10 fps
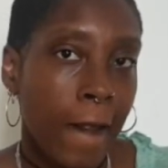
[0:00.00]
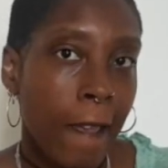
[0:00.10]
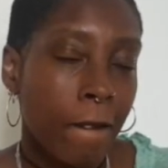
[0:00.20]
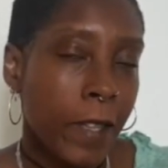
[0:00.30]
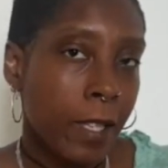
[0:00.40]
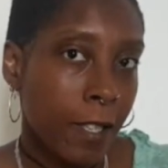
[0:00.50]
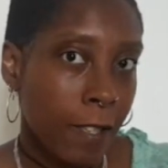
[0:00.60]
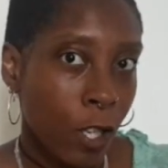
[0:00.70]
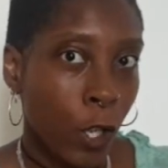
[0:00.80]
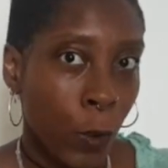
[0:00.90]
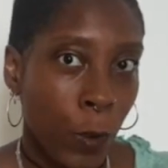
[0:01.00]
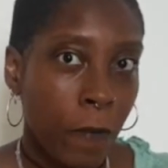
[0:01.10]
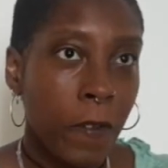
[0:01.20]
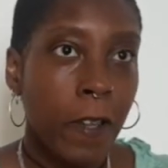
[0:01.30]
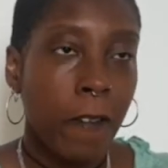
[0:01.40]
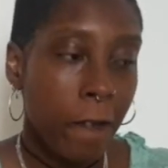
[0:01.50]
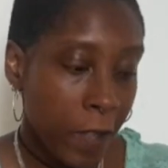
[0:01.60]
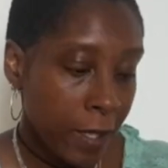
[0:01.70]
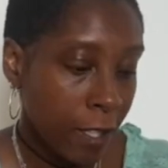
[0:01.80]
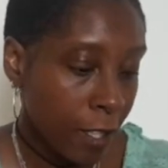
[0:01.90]
If this isn't you, if, the, if
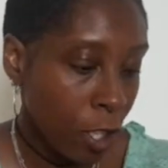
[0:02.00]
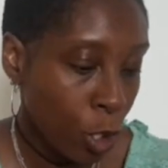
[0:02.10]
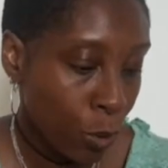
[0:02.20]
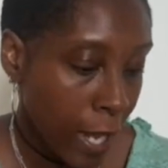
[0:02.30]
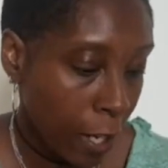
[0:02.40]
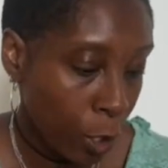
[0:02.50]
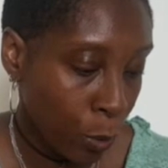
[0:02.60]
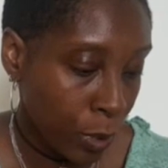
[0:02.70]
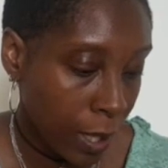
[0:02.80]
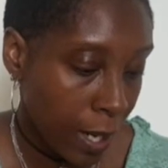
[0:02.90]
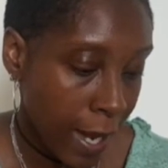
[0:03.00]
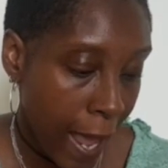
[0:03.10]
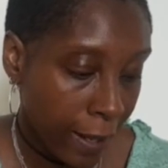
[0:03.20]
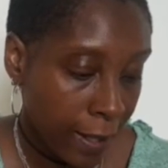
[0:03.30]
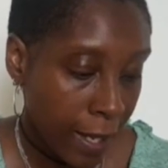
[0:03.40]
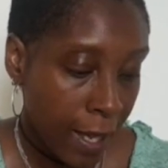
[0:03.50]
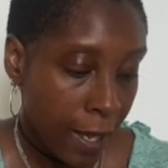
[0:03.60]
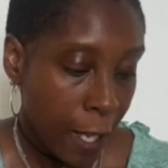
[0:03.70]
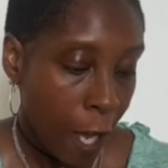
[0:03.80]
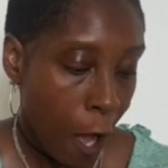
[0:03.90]
this isn't you telling you to connect,
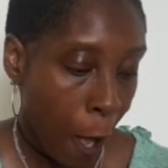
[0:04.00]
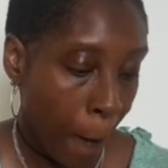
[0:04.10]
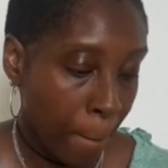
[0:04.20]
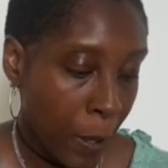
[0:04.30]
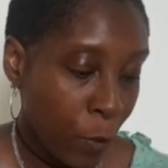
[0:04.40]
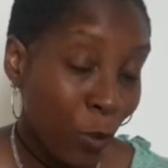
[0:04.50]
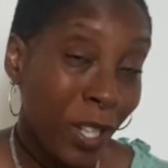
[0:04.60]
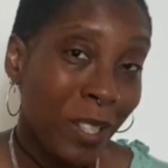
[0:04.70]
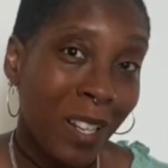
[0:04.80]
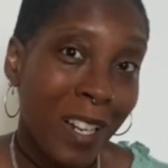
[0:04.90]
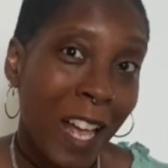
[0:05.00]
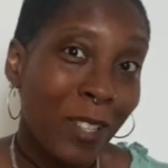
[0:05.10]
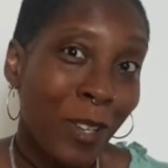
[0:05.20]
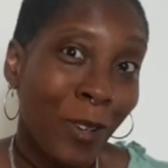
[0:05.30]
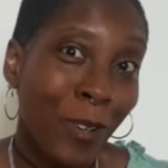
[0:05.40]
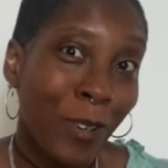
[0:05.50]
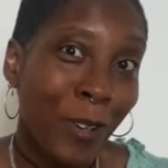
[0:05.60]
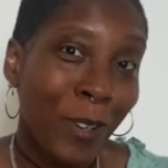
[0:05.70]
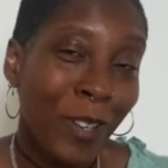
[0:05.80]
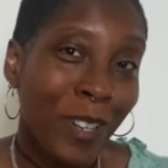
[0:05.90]
um, maybe you need to connect to
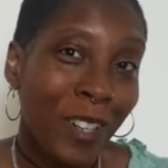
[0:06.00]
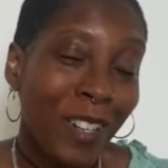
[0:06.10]
your